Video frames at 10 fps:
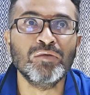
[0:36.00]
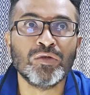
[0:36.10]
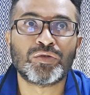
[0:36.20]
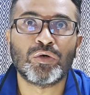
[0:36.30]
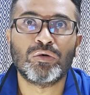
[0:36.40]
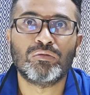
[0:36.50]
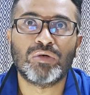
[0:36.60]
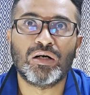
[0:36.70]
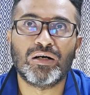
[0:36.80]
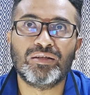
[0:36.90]
So
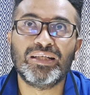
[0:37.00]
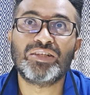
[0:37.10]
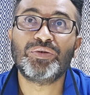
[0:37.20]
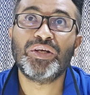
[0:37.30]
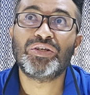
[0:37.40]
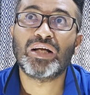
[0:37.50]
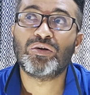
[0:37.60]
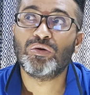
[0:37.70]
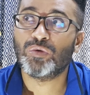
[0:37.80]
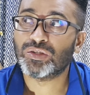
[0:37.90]
uh, this region, I
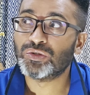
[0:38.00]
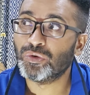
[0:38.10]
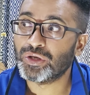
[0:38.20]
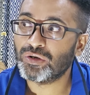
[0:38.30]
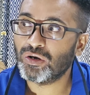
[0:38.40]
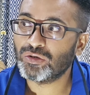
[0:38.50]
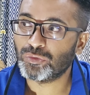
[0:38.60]
don't know what's going on.